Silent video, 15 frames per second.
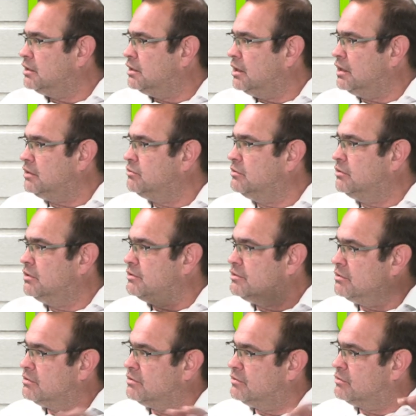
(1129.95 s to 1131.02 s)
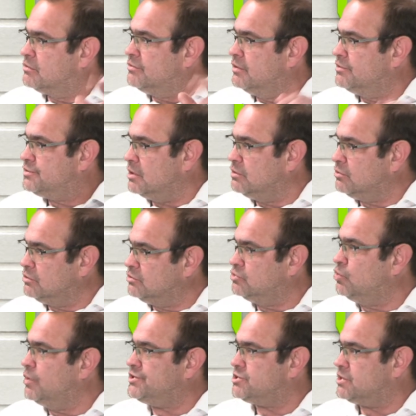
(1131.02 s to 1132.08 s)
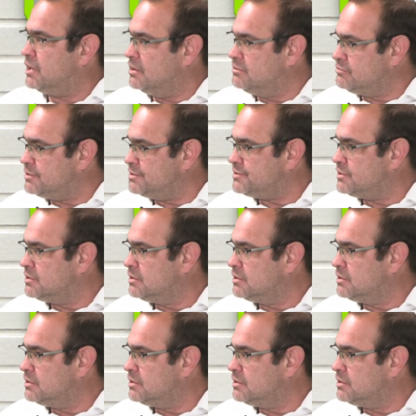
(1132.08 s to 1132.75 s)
in the so-called rich countries.